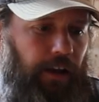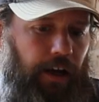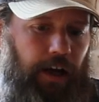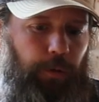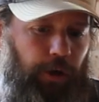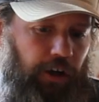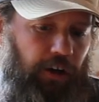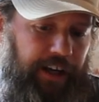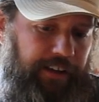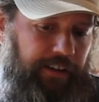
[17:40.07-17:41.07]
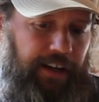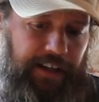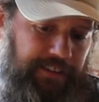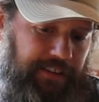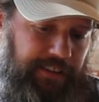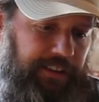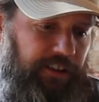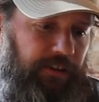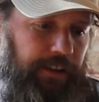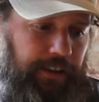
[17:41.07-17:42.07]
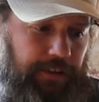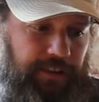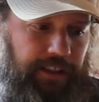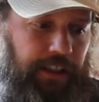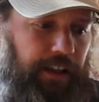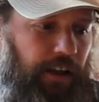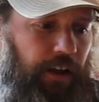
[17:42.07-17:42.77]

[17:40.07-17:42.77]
Uh, we're a grain to glass distillery using